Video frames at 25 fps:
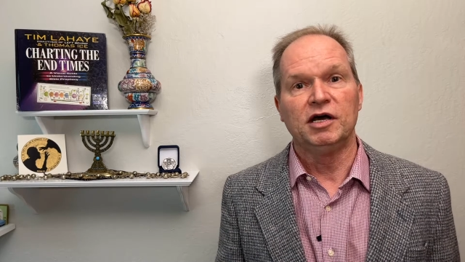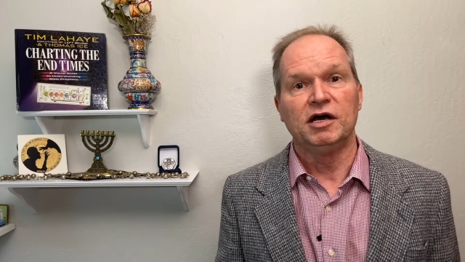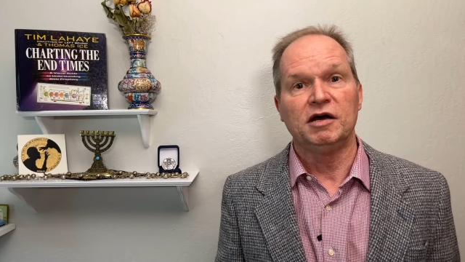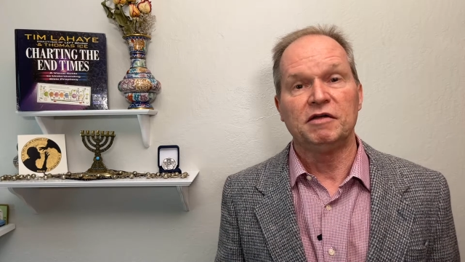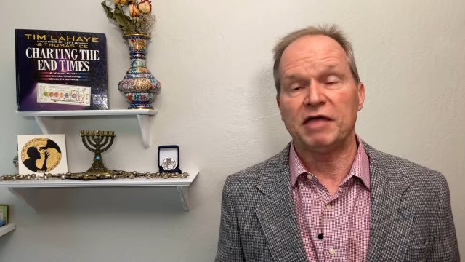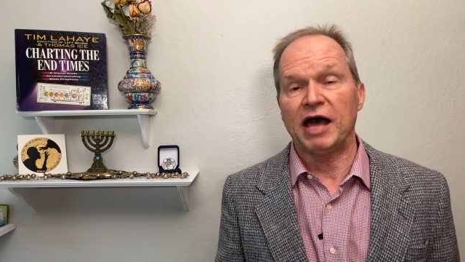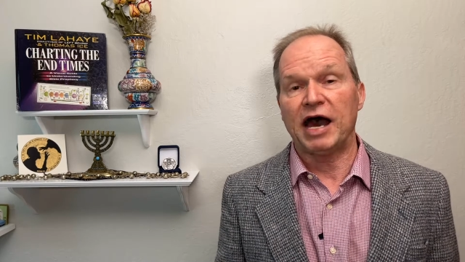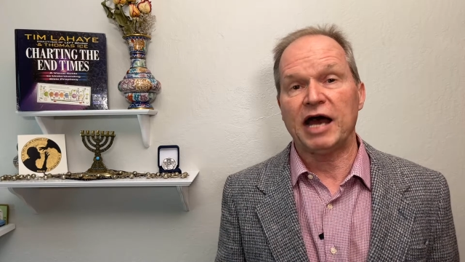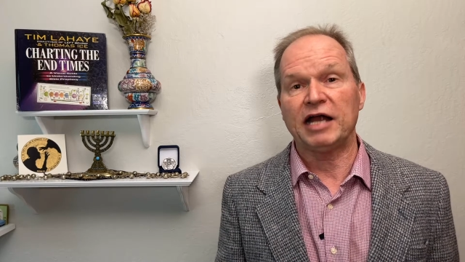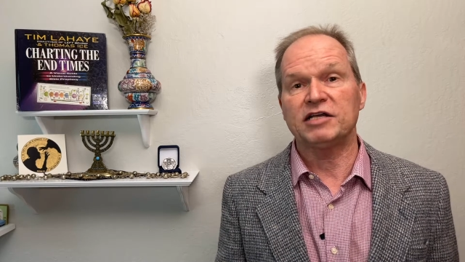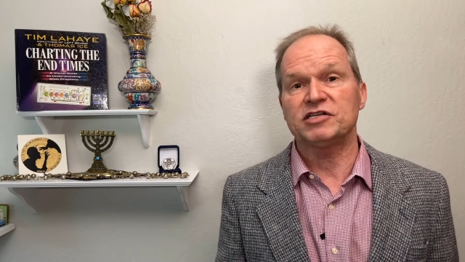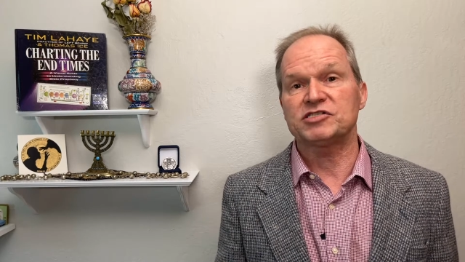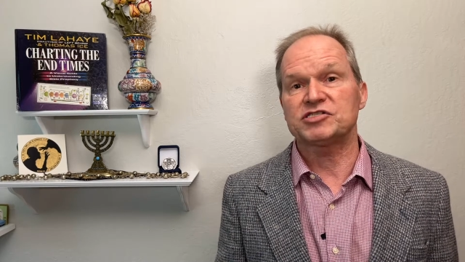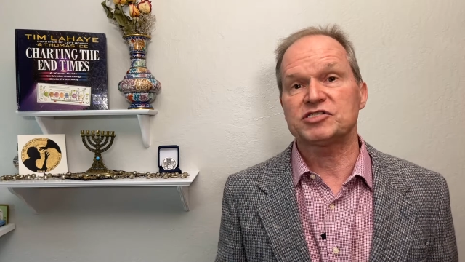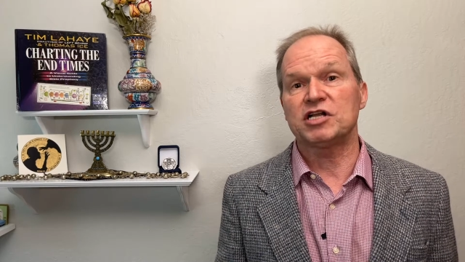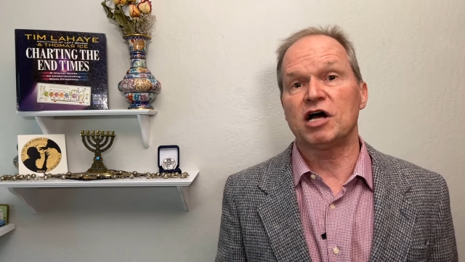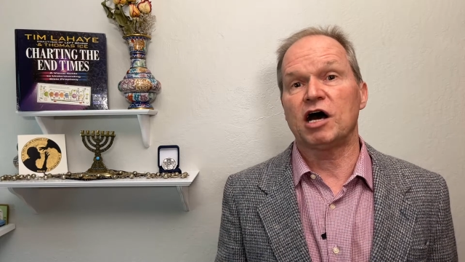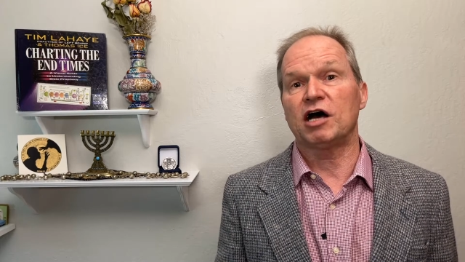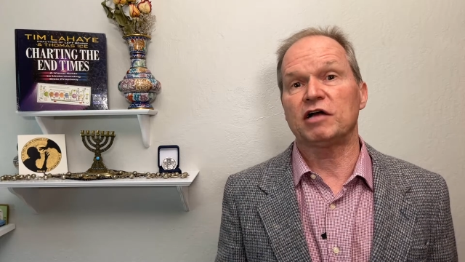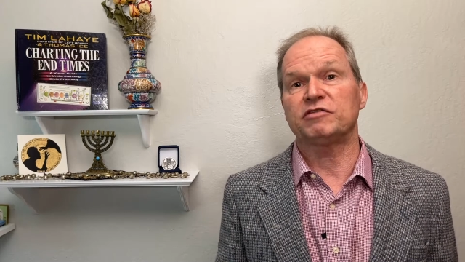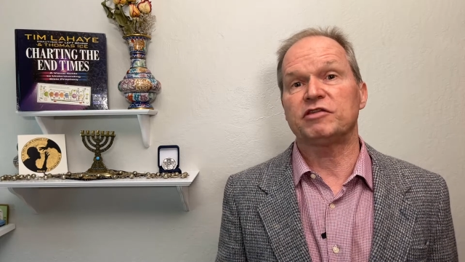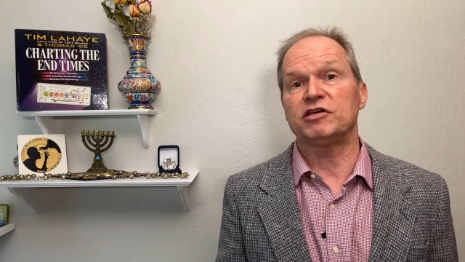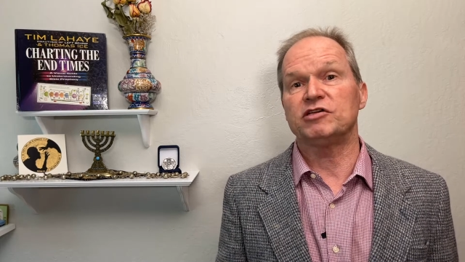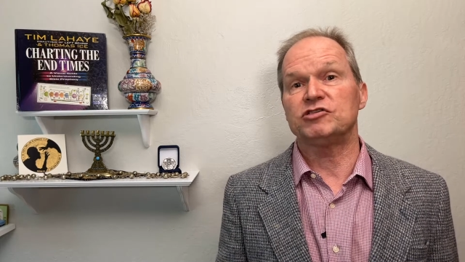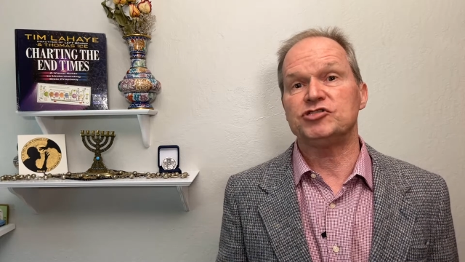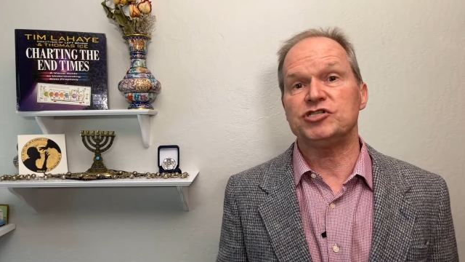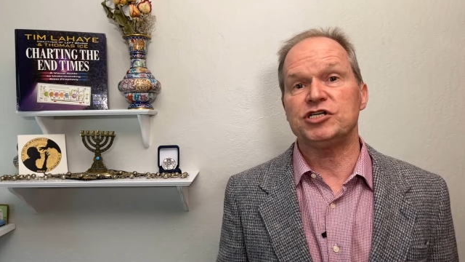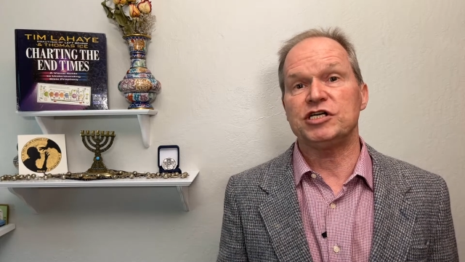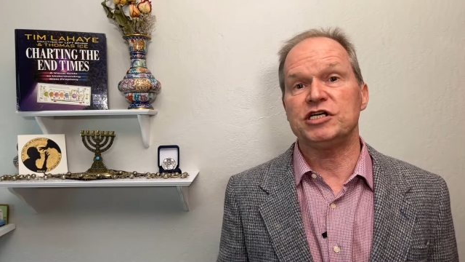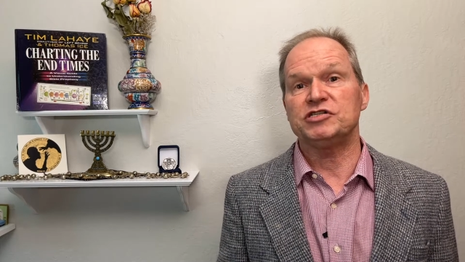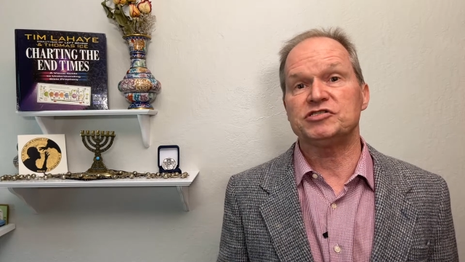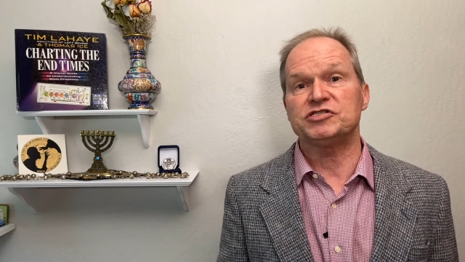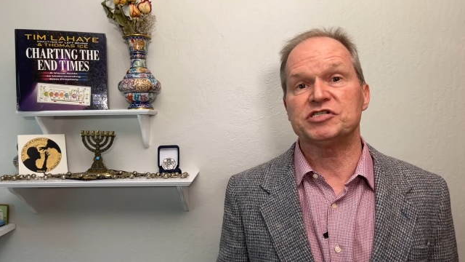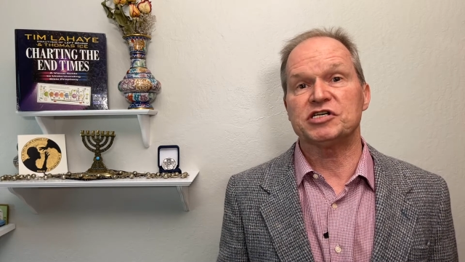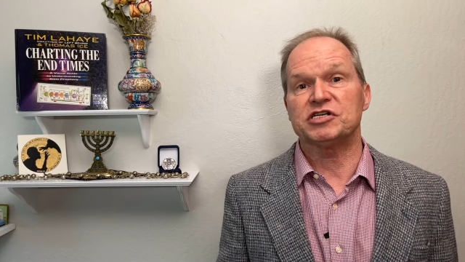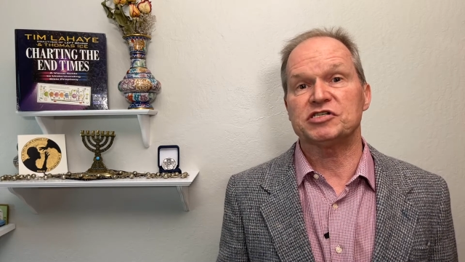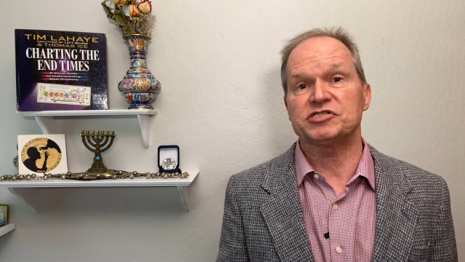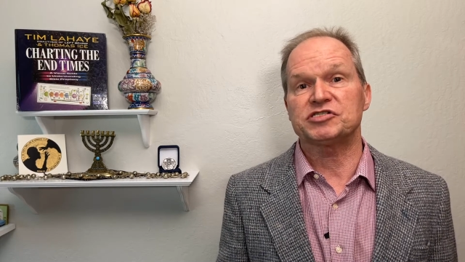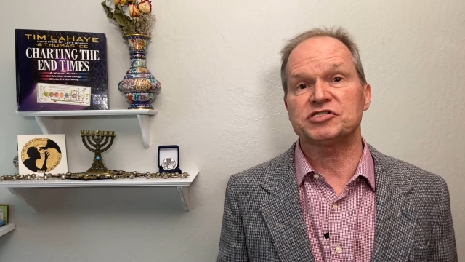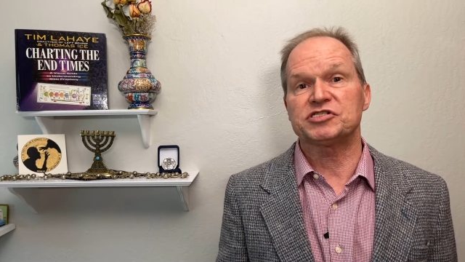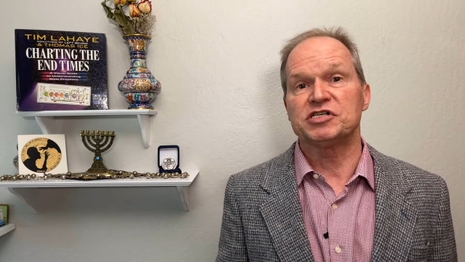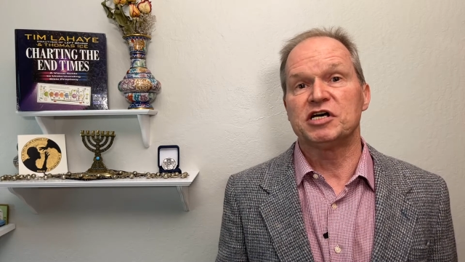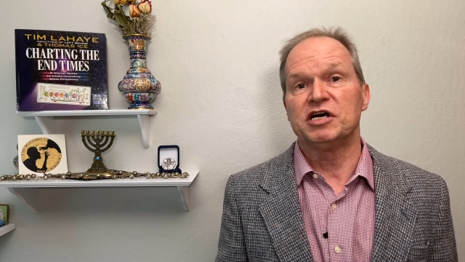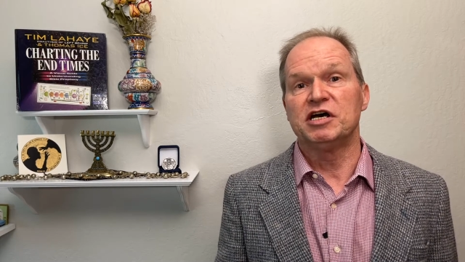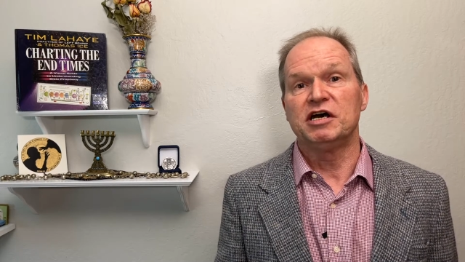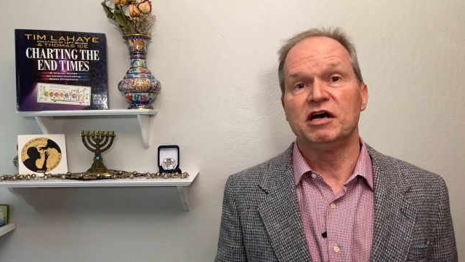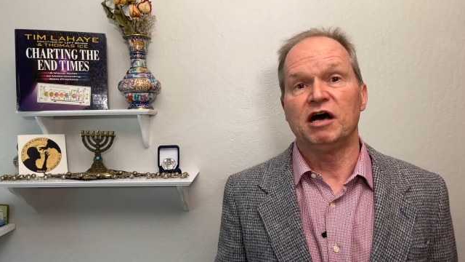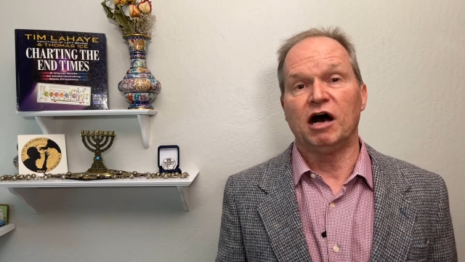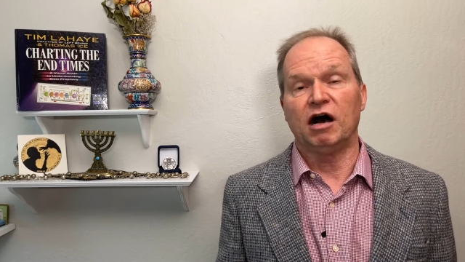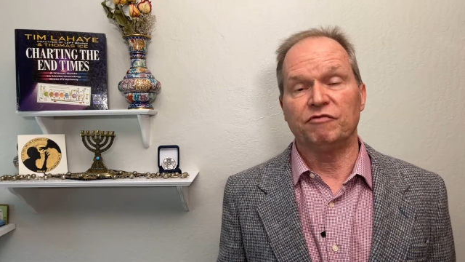That is not the Jesus
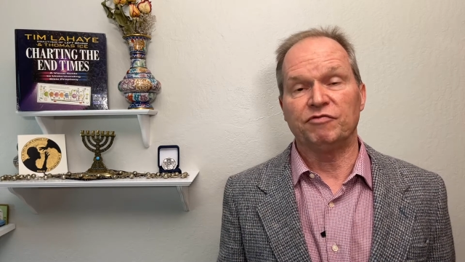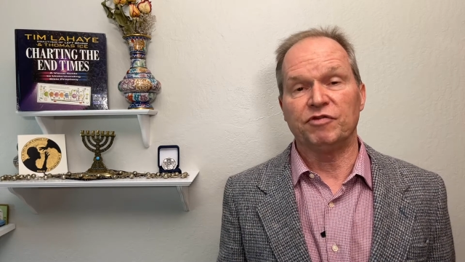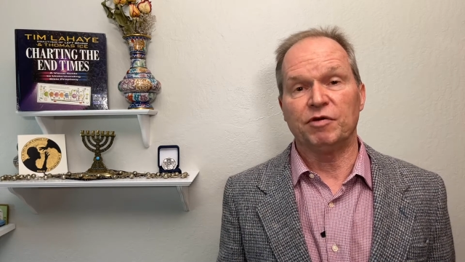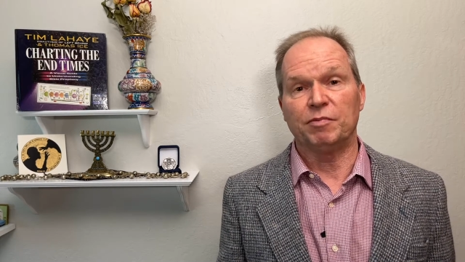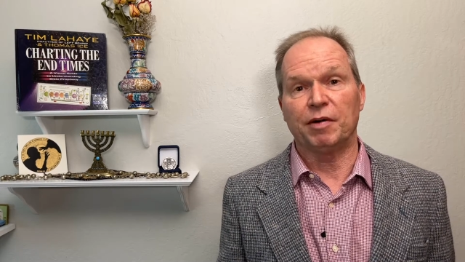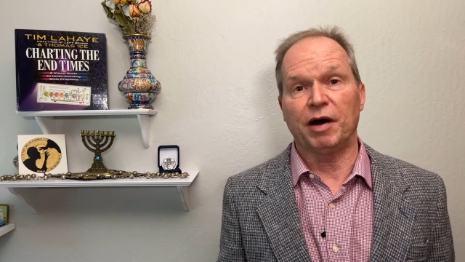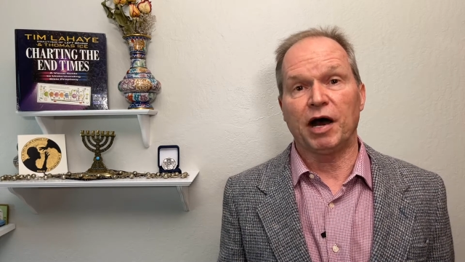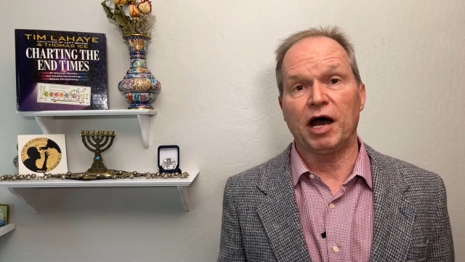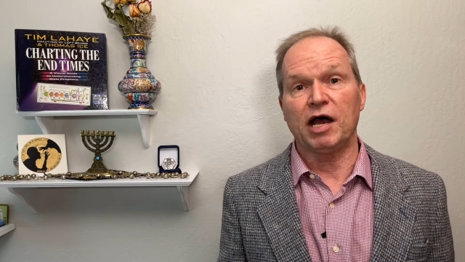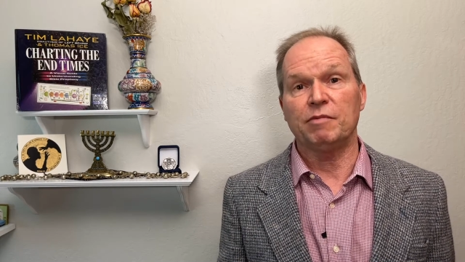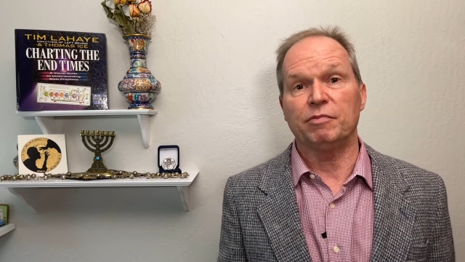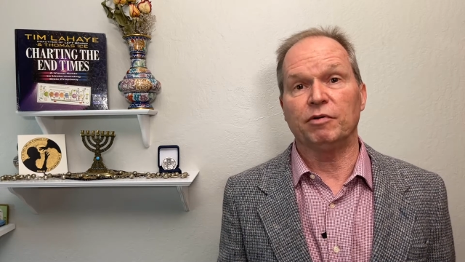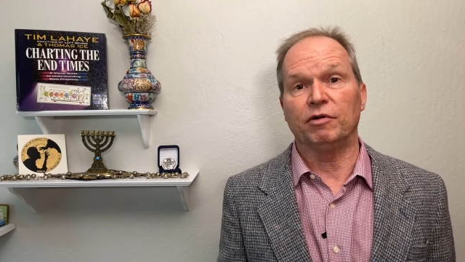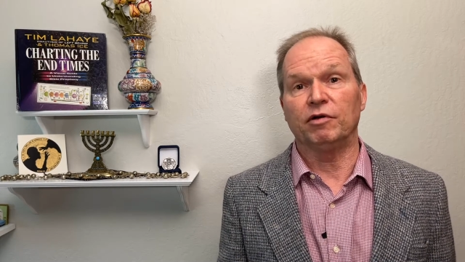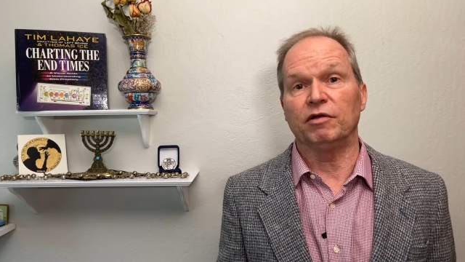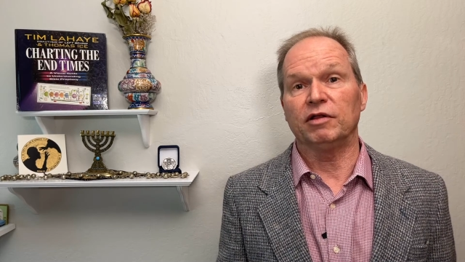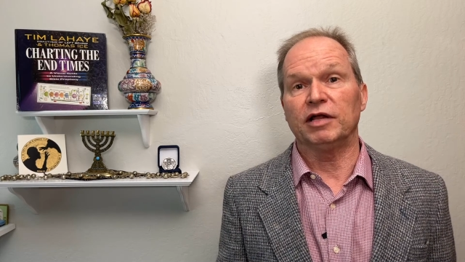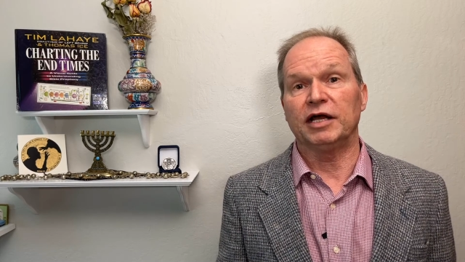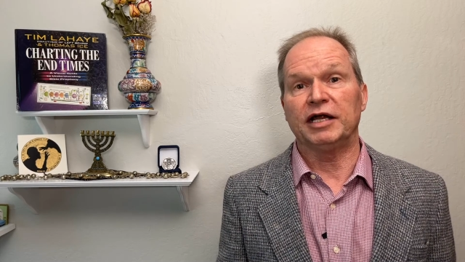of the Bible,